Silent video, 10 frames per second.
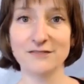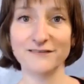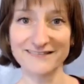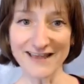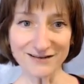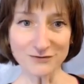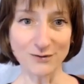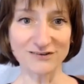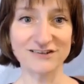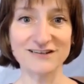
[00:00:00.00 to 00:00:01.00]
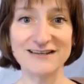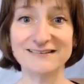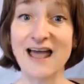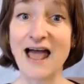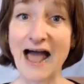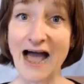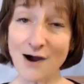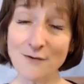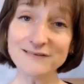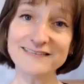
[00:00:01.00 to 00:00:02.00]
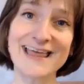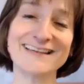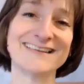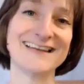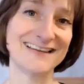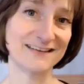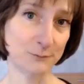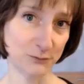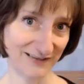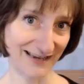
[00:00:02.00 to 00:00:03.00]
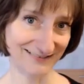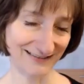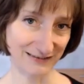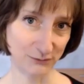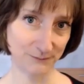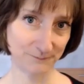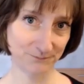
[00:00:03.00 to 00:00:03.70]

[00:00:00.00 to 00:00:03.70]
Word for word: The second question is, how is that sentence protecting you?